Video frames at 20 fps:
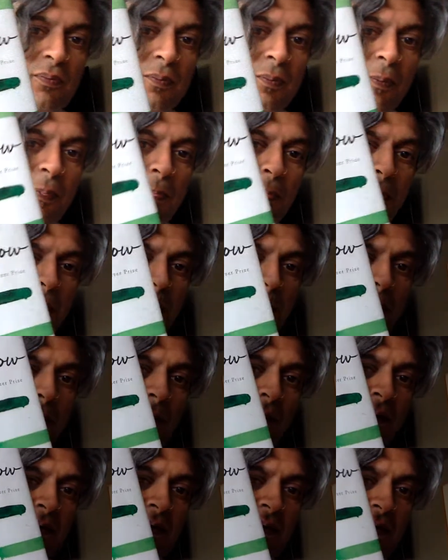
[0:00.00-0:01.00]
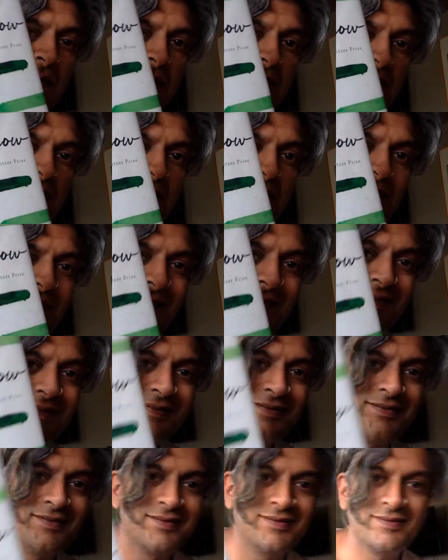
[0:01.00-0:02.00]

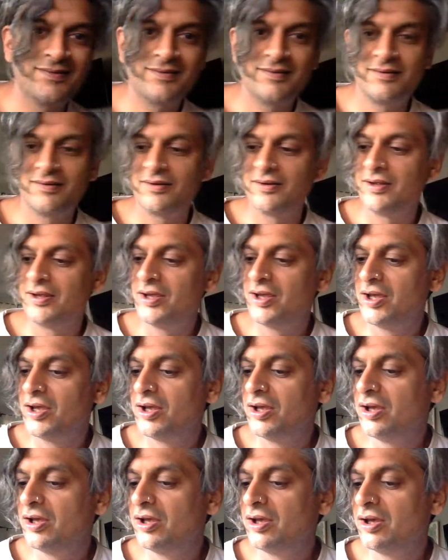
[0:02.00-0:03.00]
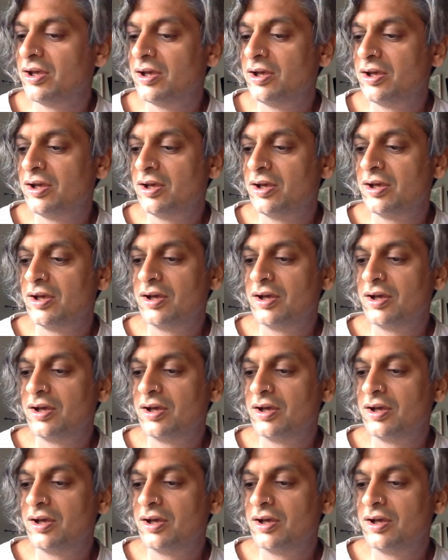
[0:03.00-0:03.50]
Nobody speaks.